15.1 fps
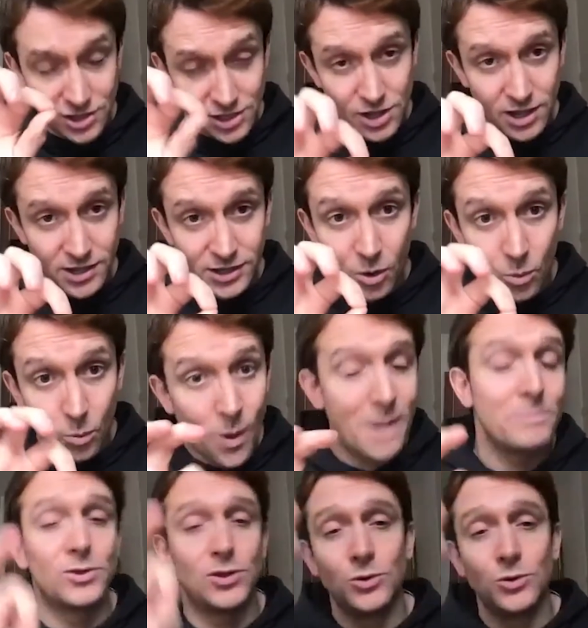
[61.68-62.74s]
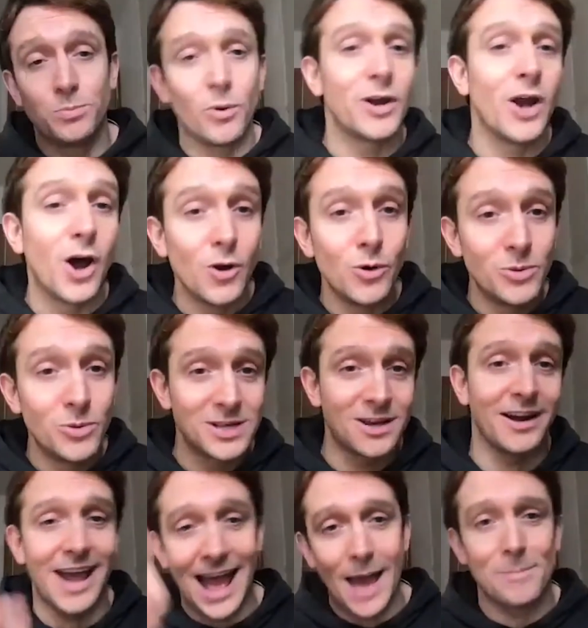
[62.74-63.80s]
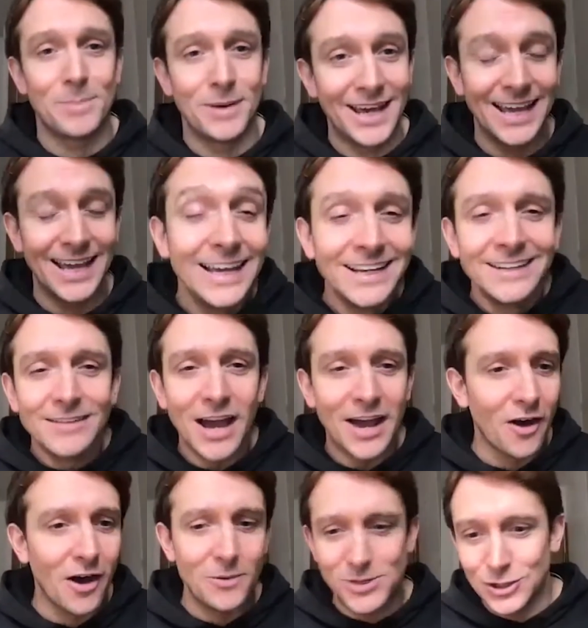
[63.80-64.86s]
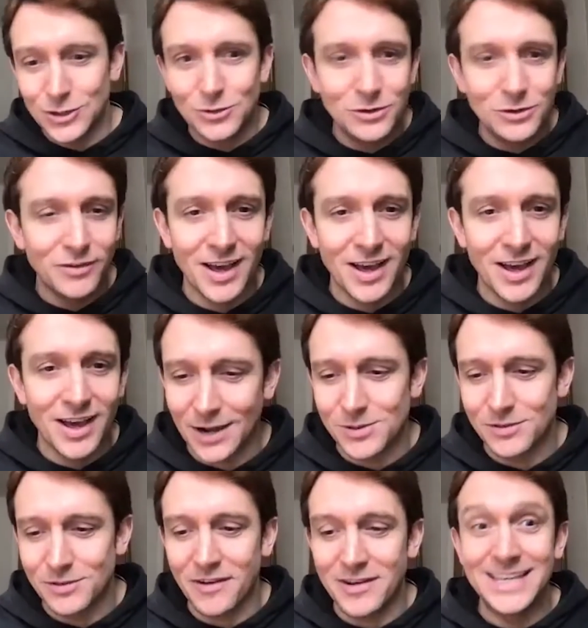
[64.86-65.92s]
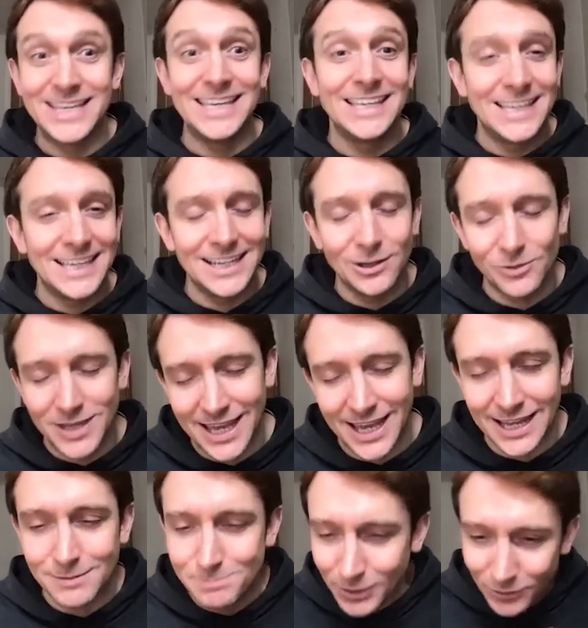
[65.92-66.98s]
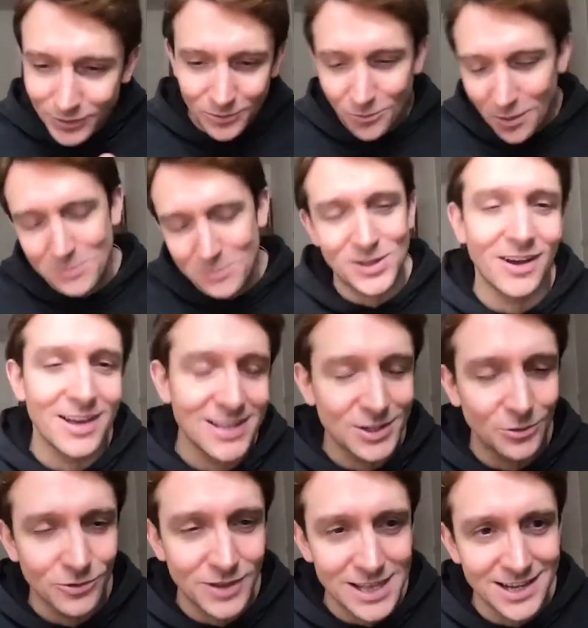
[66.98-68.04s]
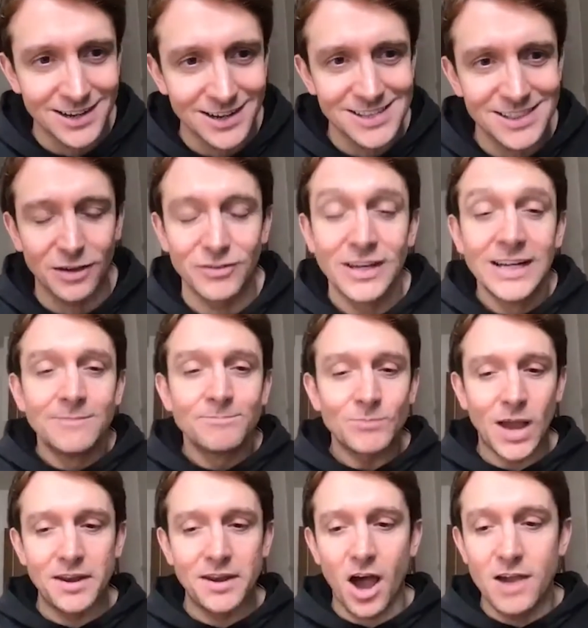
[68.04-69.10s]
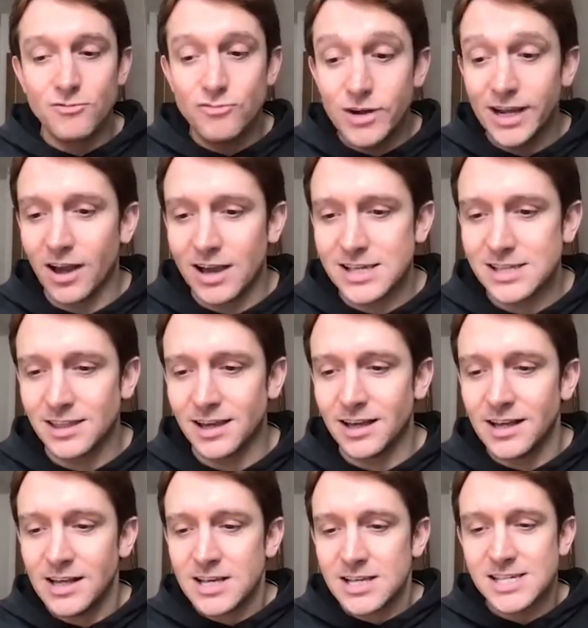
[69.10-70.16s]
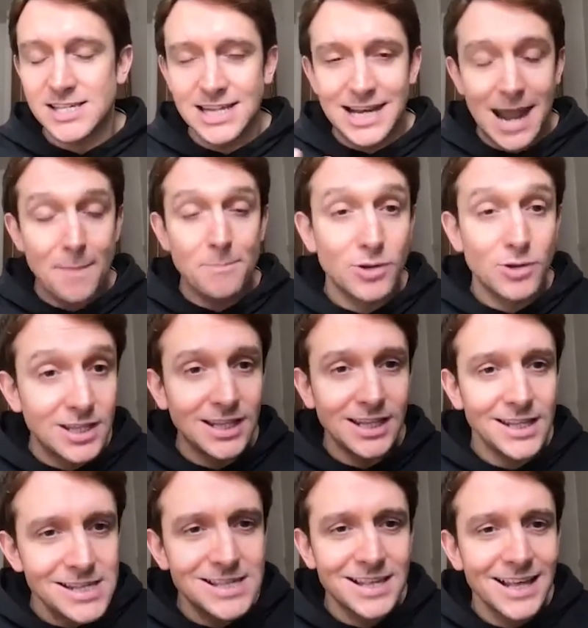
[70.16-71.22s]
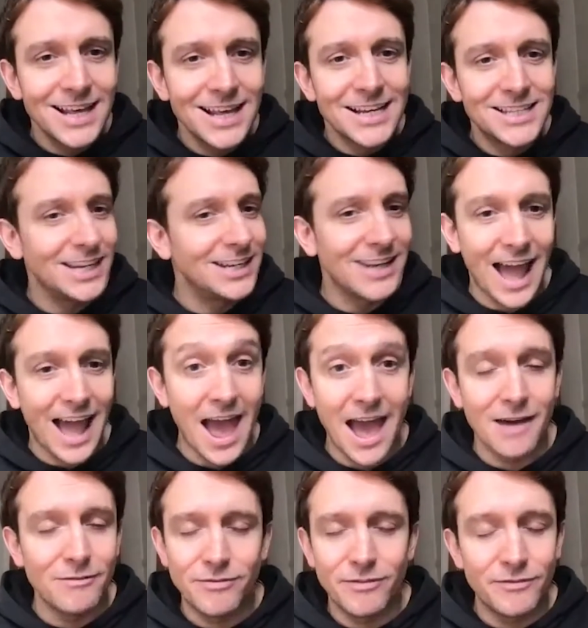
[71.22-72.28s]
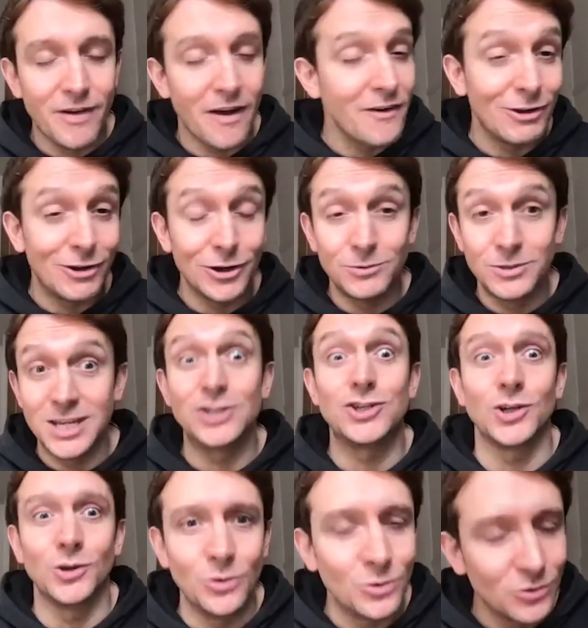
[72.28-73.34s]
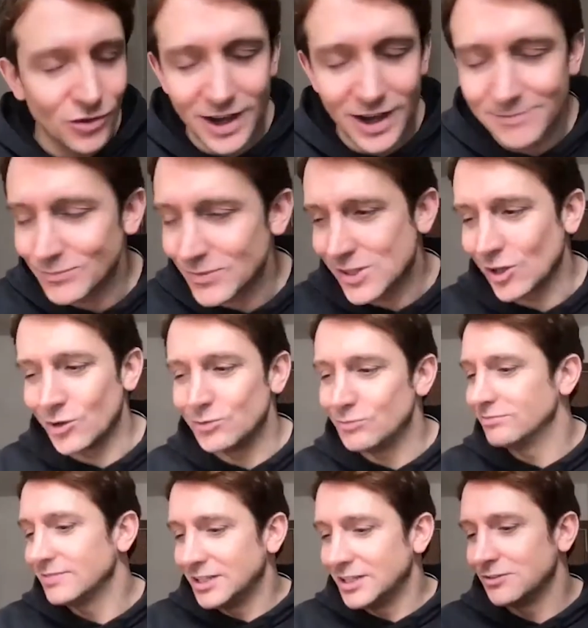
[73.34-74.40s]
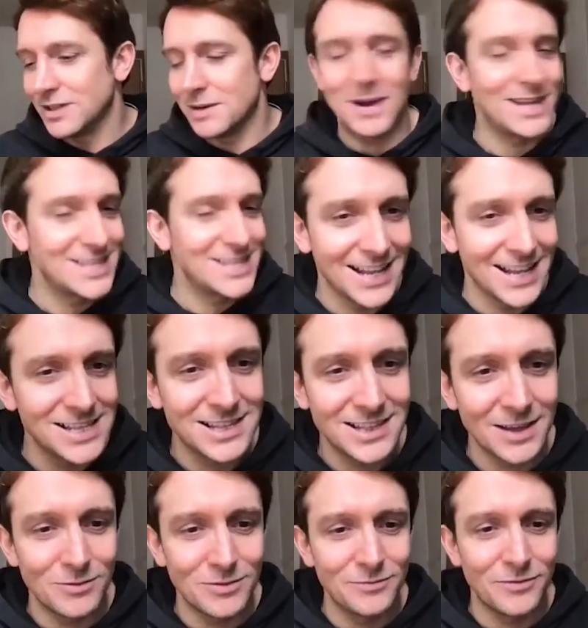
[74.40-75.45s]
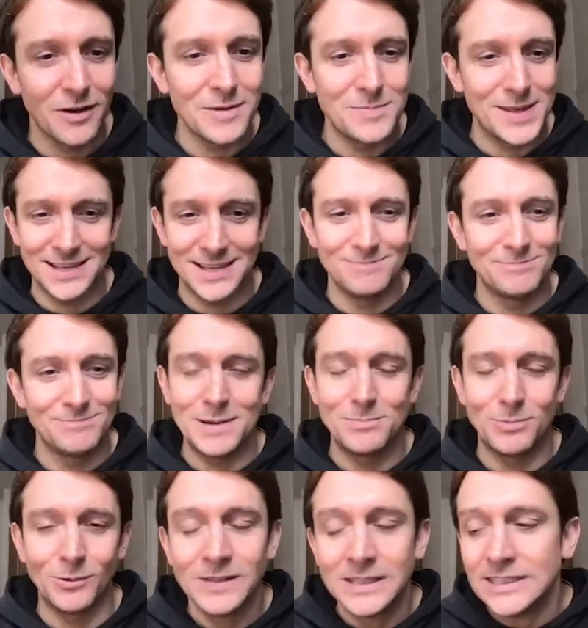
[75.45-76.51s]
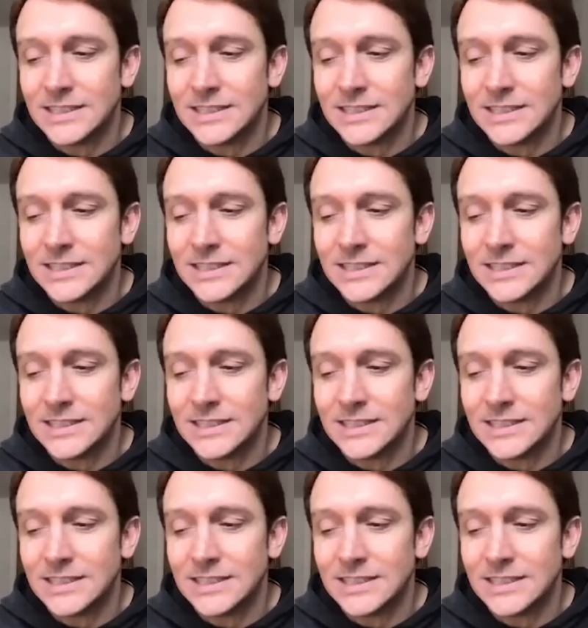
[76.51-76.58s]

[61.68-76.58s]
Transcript: as, Web 2.0 was kind of happening. And I was at university. I was a very geeky little kid building websites and all this kind of stuff. And I realized that celebrities didn't have very good digital, right? So, that makes sense. They're very busy people.